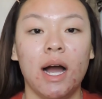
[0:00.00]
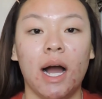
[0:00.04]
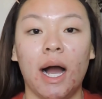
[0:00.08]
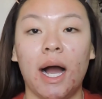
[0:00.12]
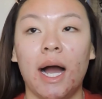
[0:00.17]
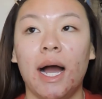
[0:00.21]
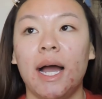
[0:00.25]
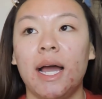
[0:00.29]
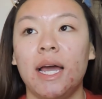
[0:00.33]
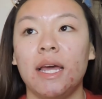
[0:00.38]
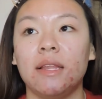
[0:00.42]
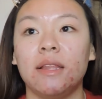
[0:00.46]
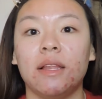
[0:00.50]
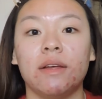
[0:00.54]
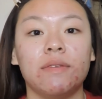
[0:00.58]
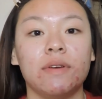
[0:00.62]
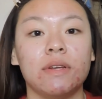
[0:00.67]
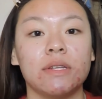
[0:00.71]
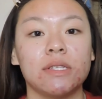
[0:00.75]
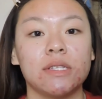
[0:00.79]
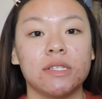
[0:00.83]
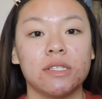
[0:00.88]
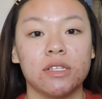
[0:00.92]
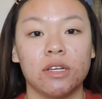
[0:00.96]
I love
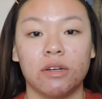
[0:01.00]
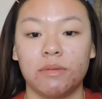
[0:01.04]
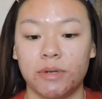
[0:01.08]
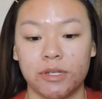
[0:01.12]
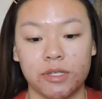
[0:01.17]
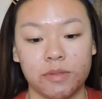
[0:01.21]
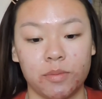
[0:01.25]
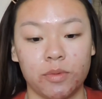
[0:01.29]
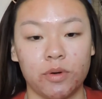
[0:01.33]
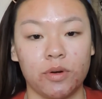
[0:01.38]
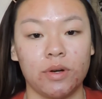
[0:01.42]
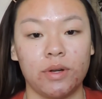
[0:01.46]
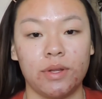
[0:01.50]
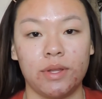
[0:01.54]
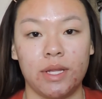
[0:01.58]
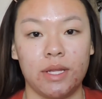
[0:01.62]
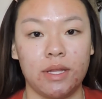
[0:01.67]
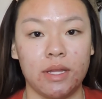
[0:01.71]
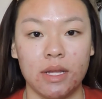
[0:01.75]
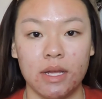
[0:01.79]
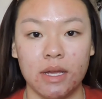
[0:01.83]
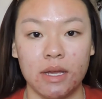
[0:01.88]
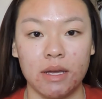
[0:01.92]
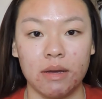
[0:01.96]
it so much more
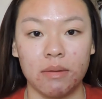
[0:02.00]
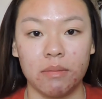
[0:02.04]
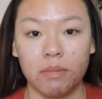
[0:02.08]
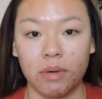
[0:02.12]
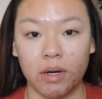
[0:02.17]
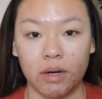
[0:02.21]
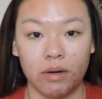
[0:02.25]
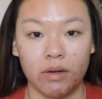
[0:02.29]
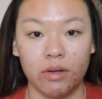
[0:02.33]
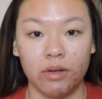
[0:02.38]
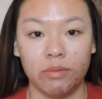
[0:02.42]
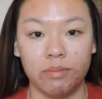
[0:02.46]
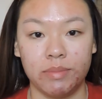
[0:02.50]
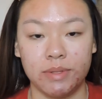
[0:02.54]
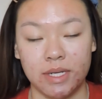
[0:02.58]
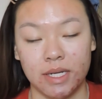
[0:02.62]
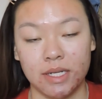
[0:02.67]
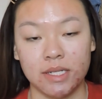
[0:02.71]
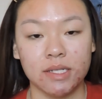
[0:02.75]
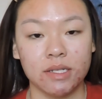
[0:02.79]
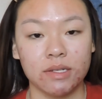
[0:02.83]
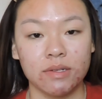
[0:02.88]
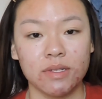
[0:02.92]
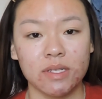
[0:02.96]
than the Mario
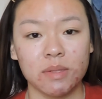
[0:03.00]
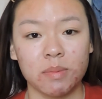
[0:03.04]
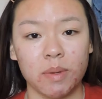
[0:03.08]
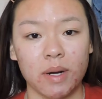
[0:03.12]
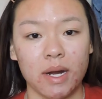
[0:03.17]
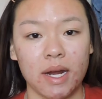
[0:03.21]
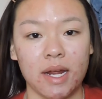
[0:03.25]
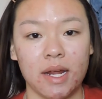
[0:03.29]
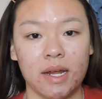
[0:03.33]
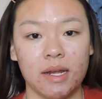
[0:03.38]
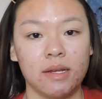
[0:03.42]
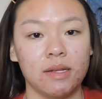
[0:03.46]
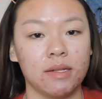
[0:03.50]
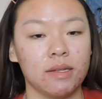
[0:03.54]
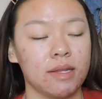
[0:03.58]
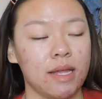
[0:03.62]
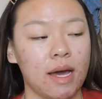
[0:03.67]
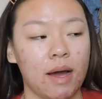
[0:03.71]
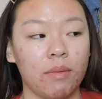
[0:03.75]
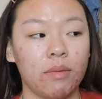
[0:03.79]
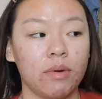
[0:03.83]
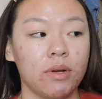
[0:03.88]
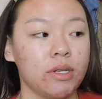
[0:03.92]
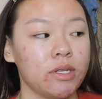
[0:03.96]
Badescu spray.
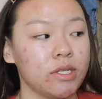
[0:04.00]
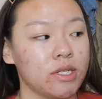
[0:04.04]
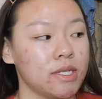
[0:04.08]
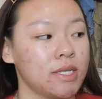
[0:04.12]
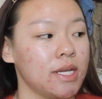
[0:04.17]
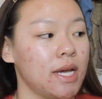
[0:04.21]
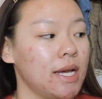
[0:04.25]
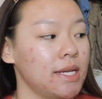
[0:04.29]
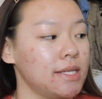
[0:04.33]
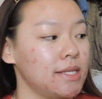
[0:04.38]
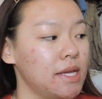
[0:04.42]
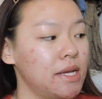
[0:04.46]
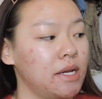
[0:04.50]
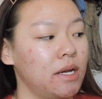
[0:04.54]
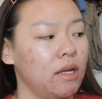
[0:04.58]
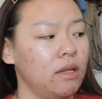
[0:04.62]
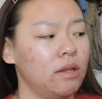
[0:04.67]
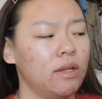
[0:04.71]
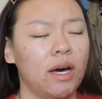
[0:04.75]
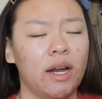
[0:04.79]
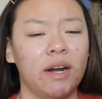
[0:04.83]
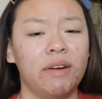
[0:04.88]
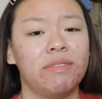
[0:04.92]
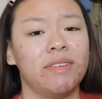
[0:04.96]
That one just has like a
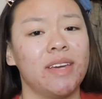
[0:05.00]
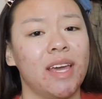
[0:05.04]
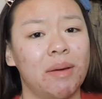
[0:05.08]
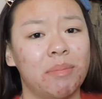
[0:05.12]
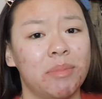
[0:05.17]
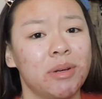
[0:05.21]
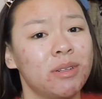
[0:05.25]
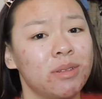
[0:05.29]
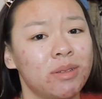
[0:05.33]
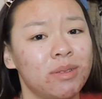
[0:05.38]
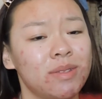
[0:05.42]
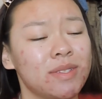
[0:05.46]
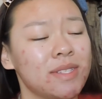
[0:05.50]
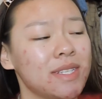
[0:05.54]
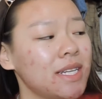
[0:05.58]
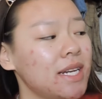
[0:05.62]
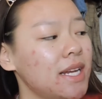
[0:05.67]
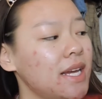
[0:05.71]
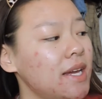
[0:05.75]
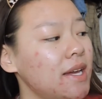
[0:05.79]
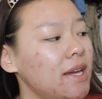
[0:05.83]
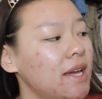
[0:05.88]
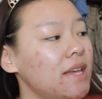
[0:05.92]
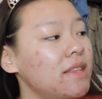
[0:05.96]
lot of chemicals in
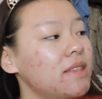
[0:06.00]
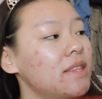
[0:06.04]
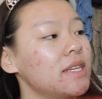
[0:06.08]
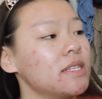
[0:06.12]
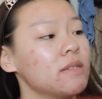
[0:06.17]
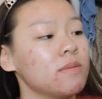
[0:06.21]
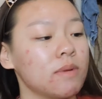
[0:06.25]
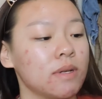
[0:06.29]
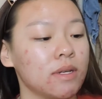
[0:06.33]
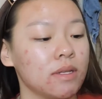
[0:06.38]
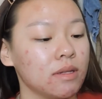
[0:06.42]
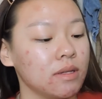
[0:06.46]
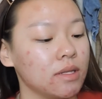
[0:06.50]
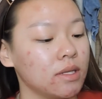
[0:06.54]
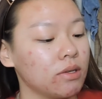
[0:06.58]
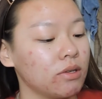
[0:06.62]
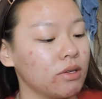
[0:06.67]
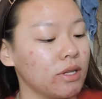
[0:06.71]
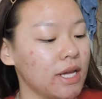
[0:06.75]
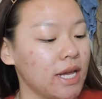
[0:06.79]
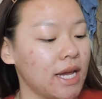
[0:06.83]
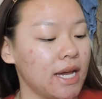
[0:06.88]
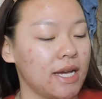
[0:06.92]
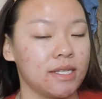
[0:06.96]
it, and this one
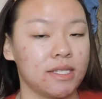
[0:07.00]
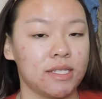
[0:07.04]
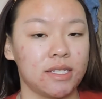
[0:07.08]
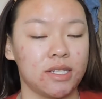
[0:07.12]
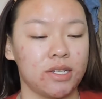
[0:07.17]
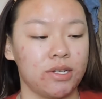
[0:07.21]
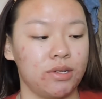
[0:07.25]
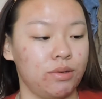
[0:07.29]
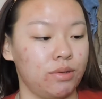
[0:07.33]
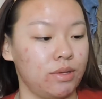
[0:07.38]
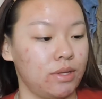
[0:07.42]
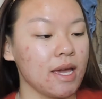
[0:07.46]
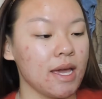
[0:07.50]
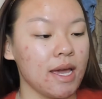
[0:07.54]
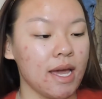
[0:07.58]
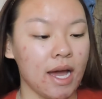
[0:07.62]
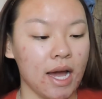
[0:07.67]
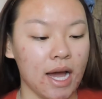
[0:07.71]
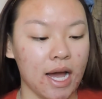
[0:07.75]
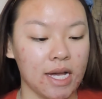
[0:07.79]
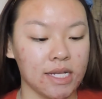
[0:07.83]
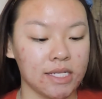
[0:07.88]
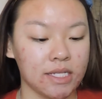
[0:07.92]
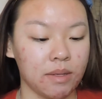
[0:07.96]
literally has two. It
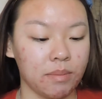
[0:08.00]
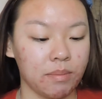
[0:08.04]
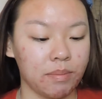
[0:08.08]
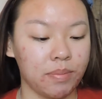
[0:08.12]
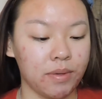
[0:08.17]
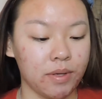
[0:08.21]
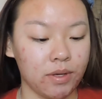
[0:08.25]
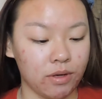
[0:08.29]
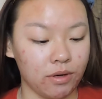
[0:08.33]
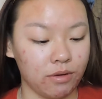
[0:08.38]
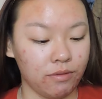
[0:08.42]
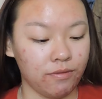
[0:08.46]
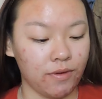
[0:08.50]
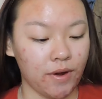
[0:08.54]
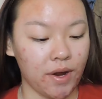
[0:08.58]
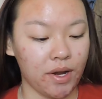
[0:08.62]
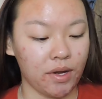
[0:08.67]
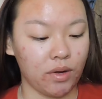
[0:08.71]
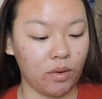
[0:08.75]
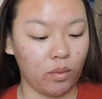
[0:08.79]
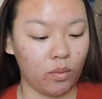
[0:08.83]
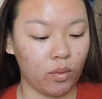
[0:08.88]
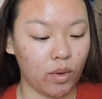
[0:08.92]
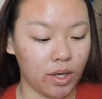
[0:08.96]
has
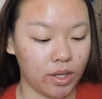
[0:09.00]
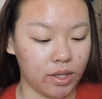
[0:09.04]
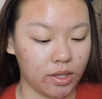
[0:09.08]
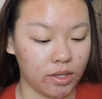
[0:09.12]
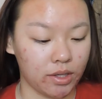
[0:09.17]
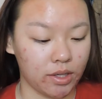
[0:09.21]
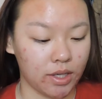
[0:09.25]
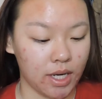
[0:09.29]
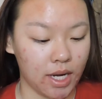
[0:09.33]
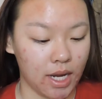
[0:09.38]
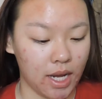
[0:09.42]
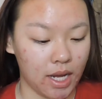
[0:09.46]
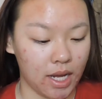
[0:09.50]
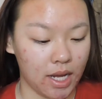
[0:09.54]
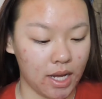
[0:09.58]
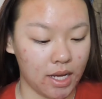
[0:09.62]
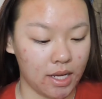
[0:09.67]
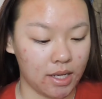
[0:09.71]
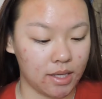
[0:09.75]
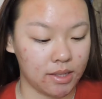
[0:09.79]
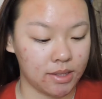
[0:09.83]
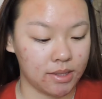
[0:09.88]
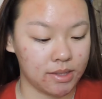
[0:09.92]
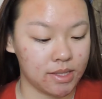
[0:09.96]
purified water
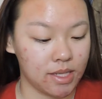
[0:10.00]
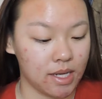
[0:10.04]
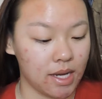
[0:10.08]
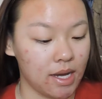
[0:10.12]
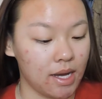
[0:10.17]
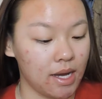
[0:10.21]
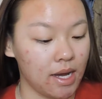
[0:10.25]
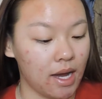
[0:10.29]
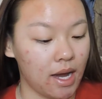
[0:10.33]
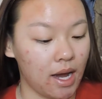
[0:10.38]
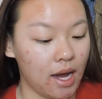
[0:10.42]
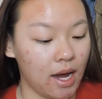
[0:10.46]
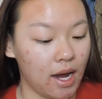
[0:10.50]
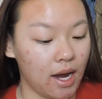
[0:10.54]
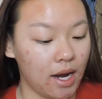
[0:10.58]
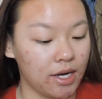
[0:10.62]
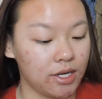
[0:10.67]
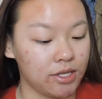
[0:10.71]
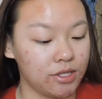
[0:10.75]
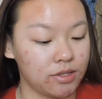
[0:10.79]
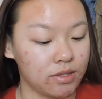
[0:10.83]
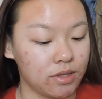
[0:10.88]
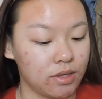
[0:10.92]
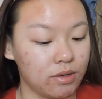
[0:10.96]
and
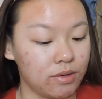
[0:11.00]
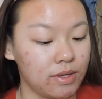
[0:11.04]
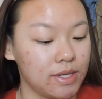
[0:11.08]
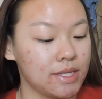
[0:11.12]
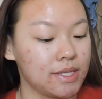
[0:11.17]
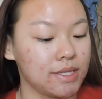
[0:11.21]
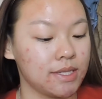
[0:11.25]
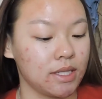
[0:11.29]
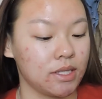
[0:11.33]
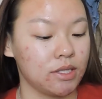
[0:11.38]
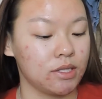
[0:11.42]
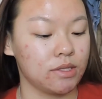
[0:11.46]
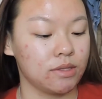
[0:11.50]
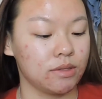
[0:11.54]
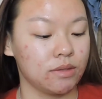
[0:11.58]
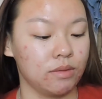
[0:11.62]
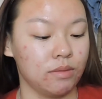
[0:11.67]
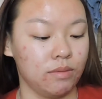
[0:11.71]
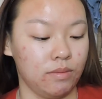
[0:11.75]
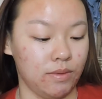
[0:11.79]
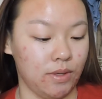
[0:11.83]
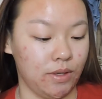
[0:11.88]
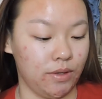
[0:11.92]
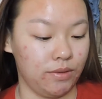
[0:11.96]
hydro
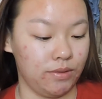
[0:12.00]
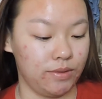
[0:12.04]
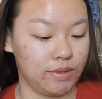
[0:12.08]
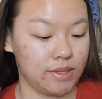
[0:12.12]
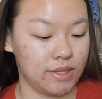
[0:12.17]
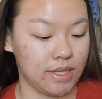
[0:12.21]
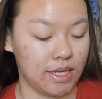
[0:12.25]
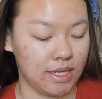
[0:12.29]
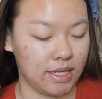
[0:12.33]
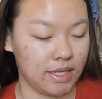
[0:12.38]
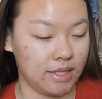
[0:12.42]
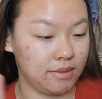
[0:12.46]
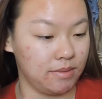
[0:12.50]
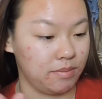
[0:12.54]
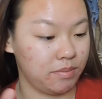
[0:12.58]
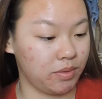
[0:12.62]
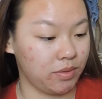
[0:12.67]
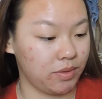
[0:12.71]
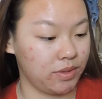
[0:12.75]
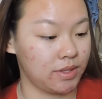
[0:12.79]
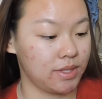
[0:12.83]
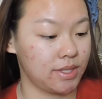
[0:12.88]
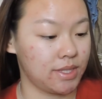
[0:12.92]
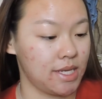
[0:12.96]
essential rose, and in
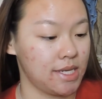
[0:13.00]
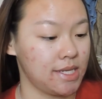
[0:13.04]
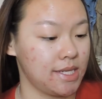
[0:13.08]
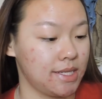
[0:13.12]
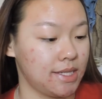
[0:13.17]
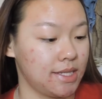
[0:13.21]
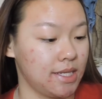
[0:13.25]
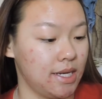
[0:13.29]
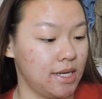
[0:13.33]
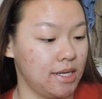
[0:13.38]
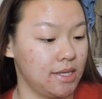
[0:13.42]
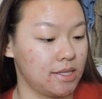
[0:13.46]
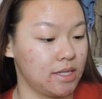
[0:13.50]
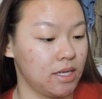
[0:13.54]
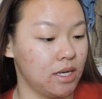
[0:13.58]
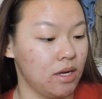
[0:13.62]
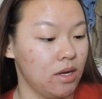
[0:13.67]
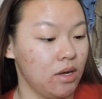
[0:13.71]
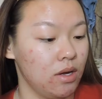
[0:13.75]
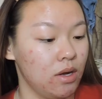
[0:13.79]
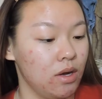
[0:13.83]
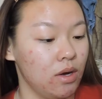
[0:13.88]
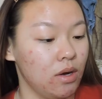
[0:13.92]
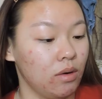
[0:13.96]
parentheses it says
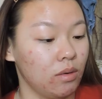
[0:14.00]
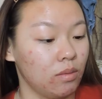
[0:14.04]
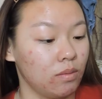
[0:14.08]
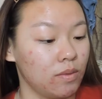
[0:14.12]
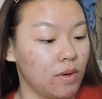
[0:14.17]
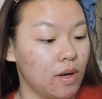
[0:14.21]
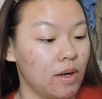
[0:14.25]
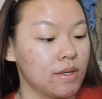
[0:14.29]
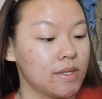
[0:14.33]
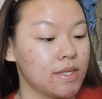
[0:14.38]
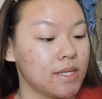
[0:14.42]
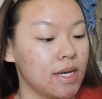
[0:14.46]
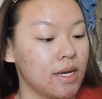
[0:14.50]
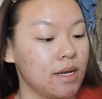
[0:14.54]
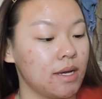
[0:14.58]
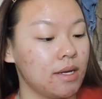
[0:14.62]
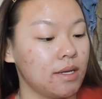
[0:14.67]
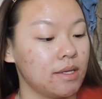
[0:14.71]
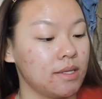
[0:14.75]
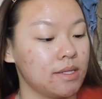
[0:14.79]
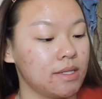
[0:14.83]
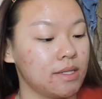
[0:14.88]
Rosa